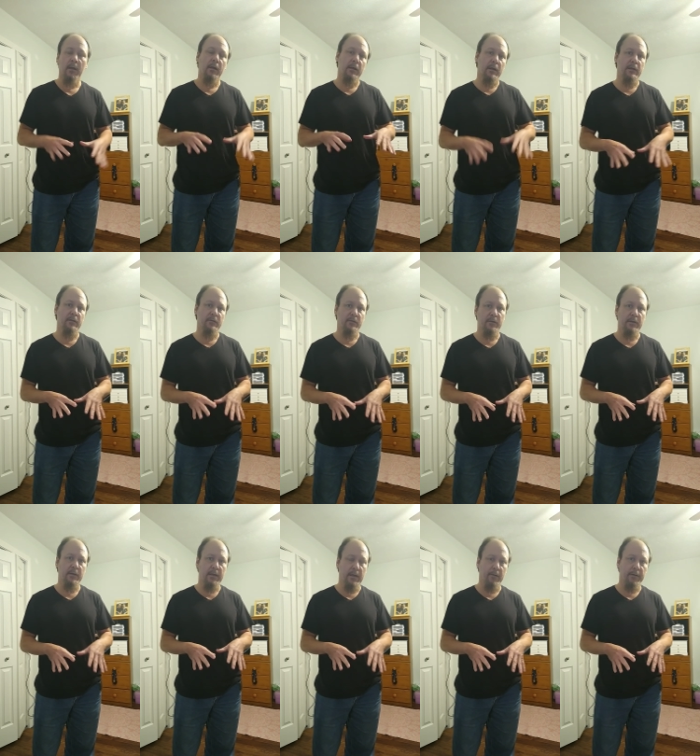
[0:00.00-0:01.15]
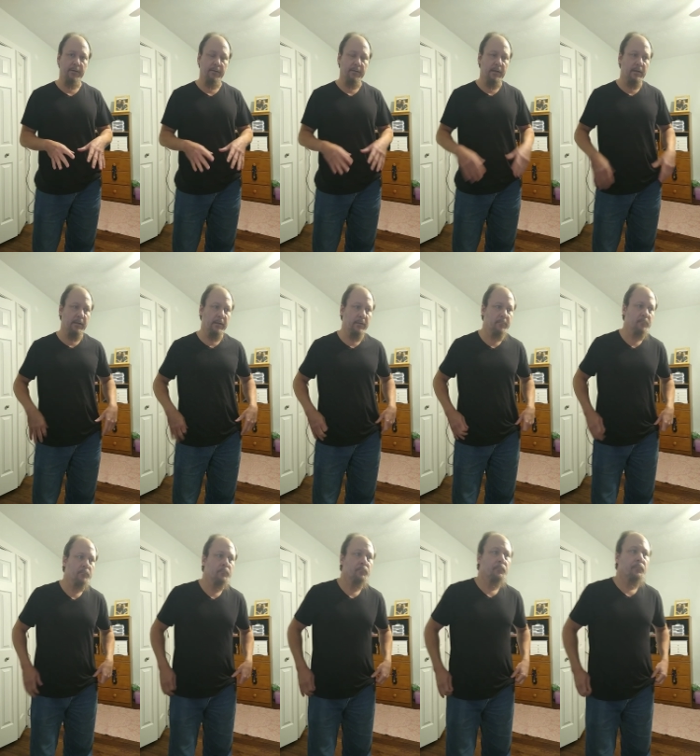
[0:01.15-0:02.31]
condition to carry your gun in.
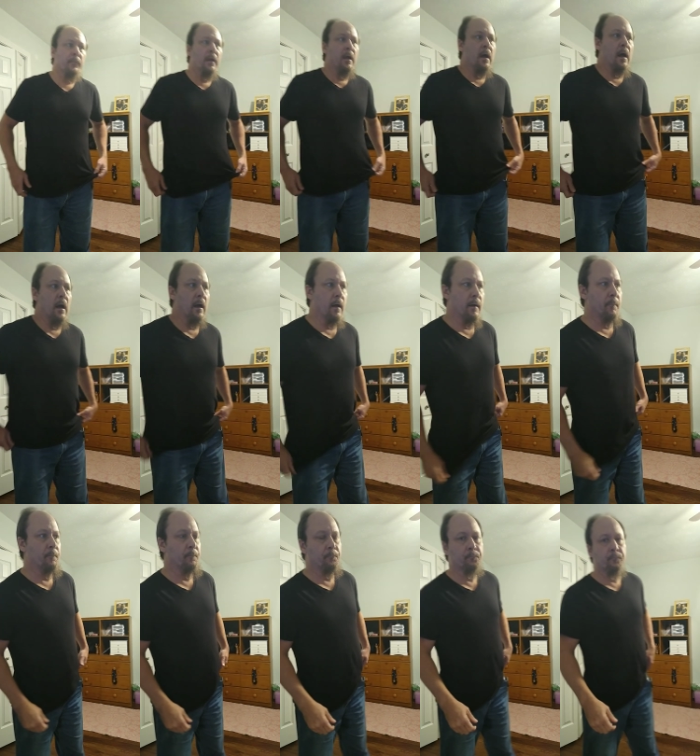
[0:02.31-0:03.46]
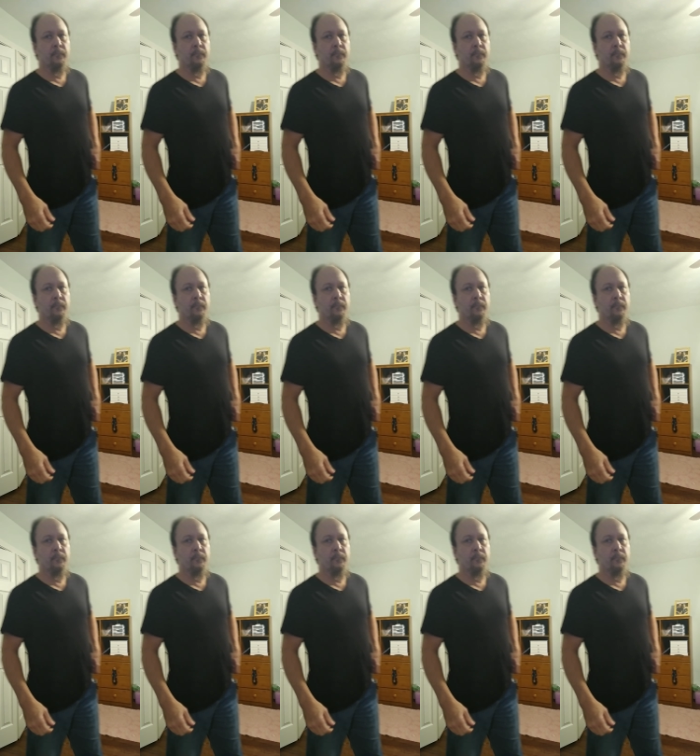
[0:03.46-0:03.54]
Um,